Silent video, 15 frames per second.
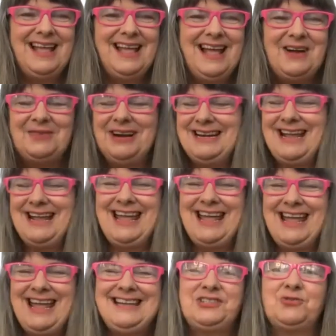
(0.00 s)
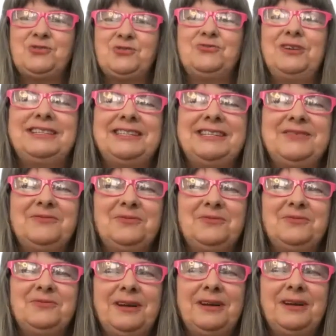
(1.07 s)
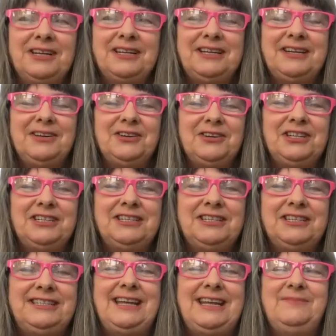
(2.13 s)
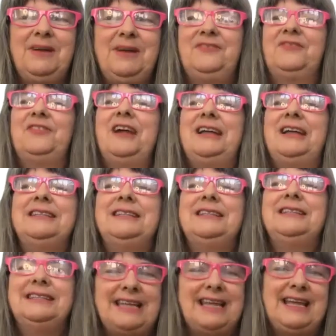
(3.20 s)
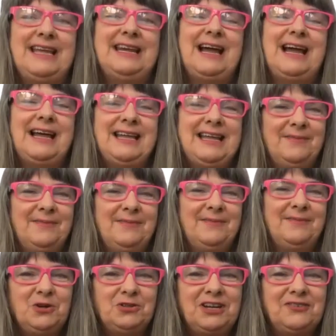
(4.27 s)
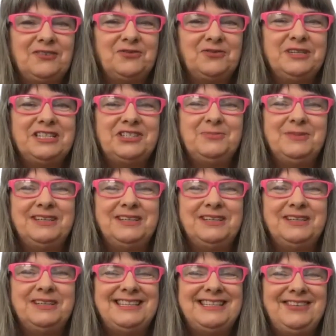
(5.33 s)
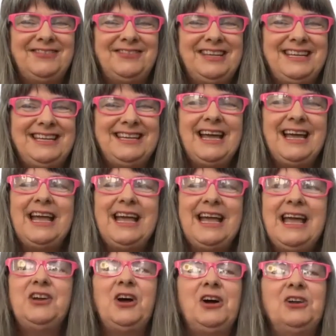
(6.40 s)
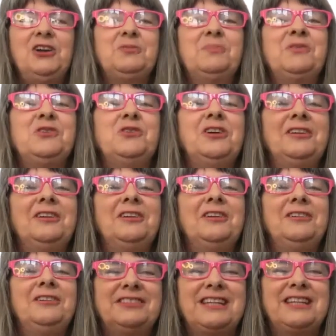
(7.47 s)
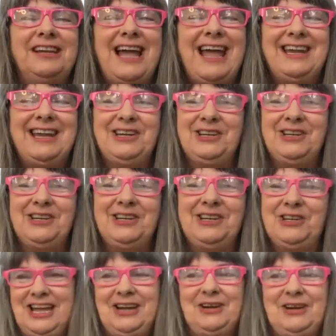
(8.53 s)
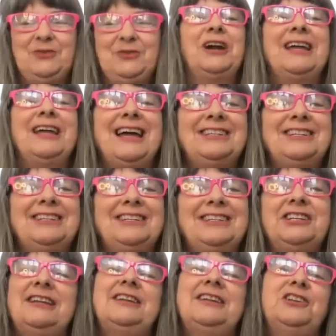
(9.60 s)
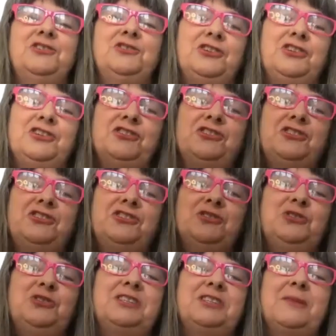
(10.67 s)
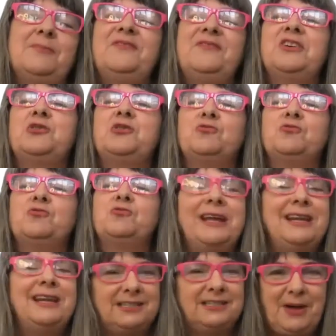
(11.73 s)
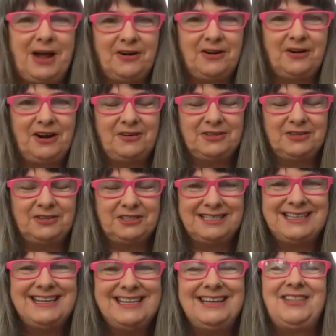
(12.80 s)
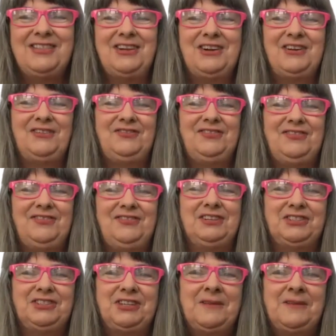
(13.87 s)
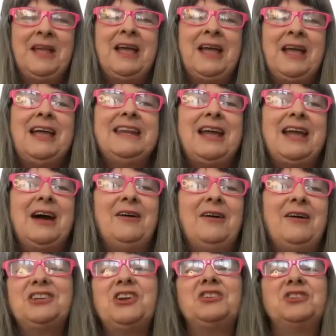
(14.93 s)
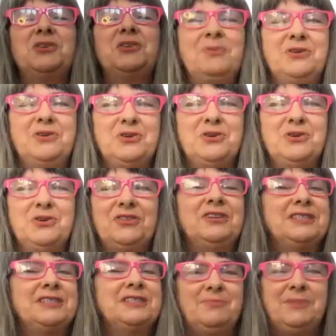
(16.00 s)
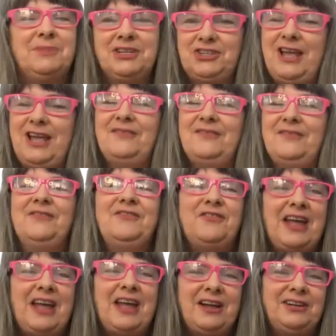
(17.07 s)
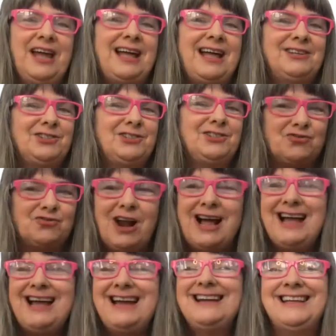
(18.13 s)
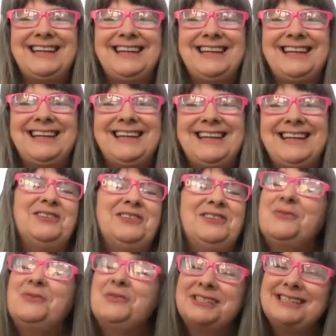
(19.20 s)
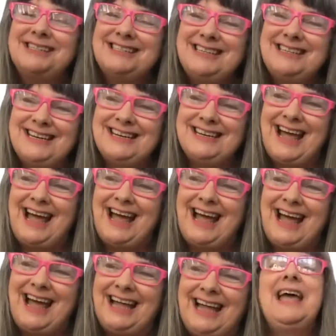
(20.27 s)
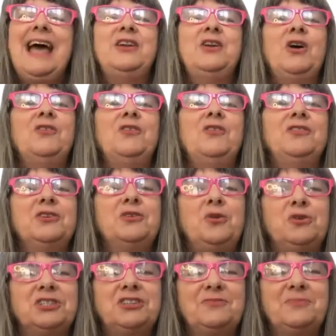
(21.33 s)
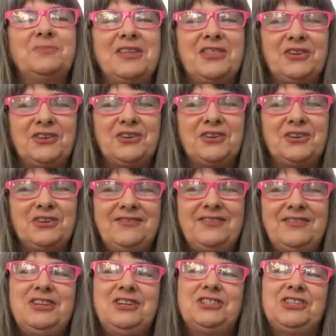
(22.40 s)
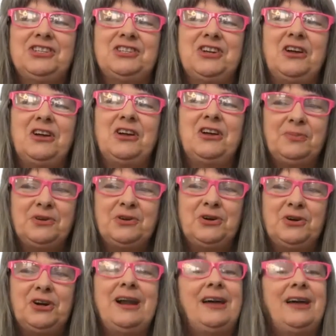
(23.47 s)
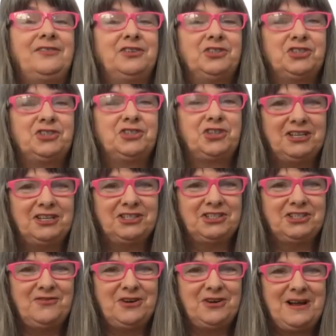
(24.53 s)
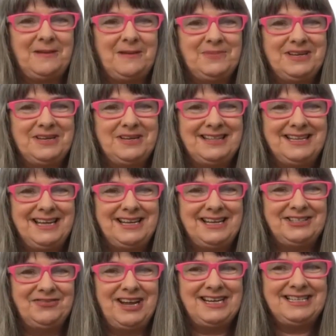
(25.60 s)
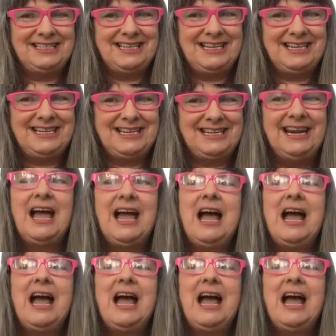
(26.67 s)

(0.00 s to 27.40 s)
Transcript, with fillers: All right. Hey, Tracy Repchuk here. Good day, my friends. And I am the host of Reach Millions TV, an entrepreneurial lifestyle and learning channel where I educate and introduce you to some of the greatest powerhouses in their fields. Now, as an entrepreneur, there isn't much I haven't failed at, tried, encountered, or succeeded at. And over the course of my 37 years as an entrepreneur, after starting a software company at the age of 19,